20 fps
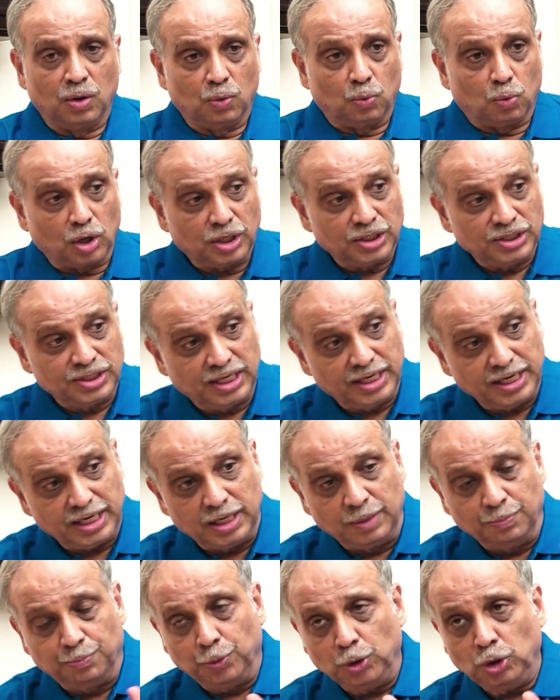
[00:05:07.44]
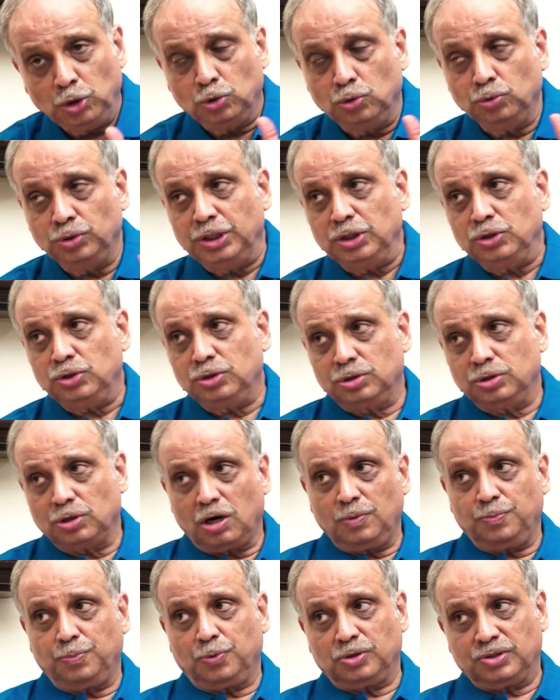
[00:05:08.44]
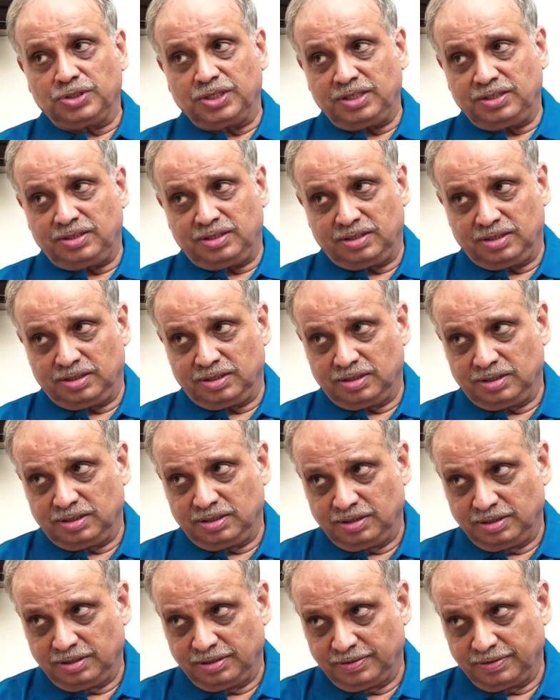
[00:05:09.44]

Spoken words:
What is the input to this thought process?